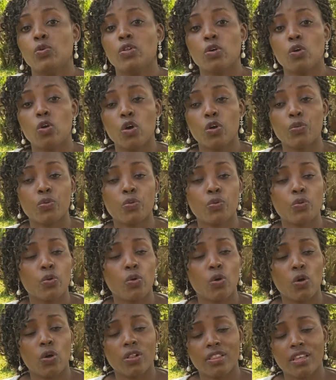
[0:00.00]
will go through
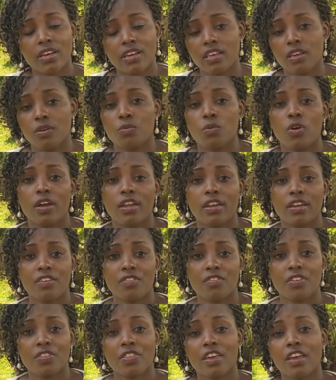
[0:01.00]
all the chemo and
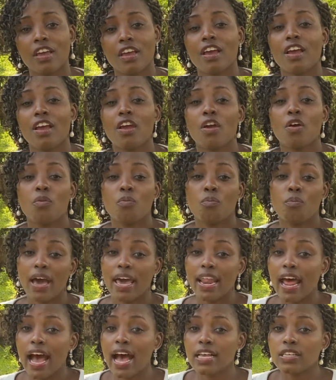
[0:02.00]
everything, but
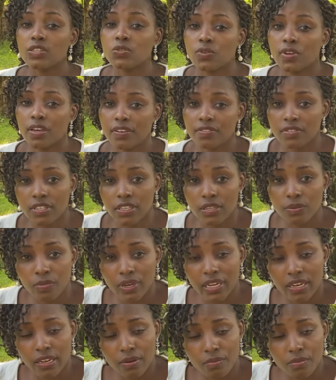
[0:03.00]
as we have seen
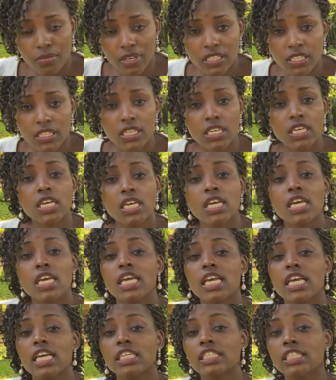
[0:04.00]
Madam Mercy,
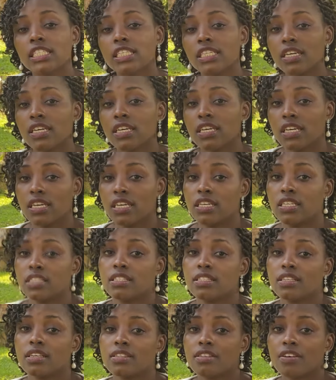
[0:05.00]
she is
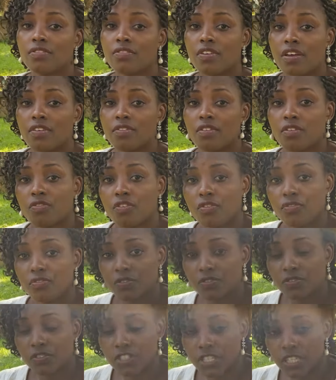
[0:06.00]
a survivor for
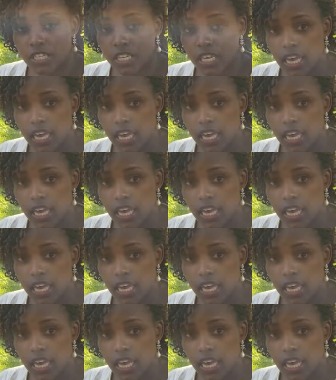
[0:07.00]
15